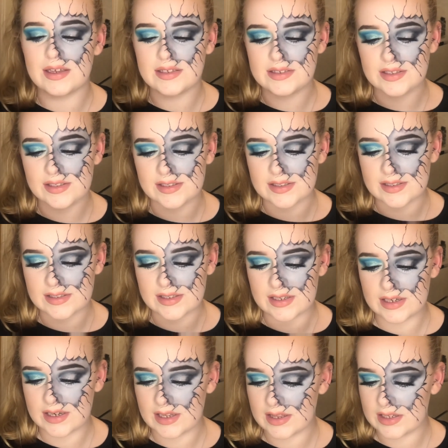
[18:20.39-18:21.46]
So this is
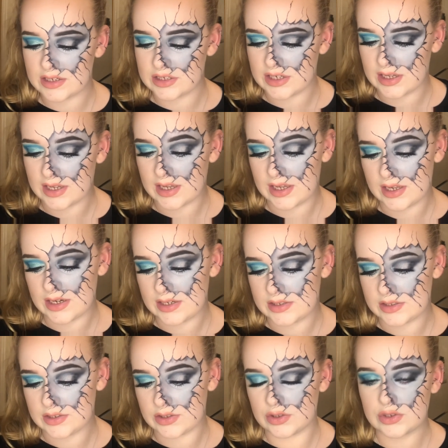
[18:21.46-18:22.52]
in the shade
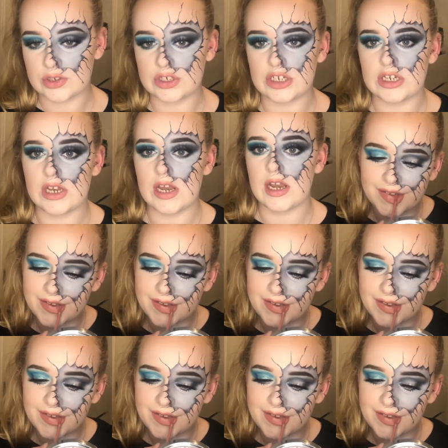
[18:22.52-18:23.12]
Seduction.